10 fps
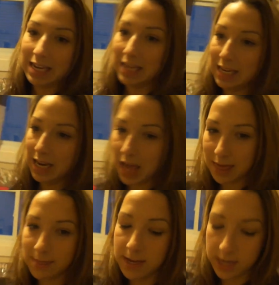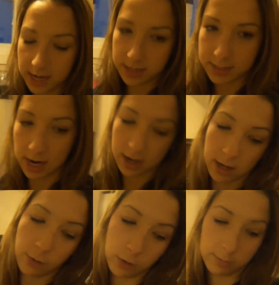in the
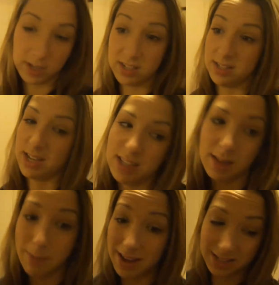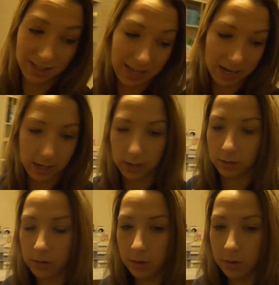dining room because that's the best lighting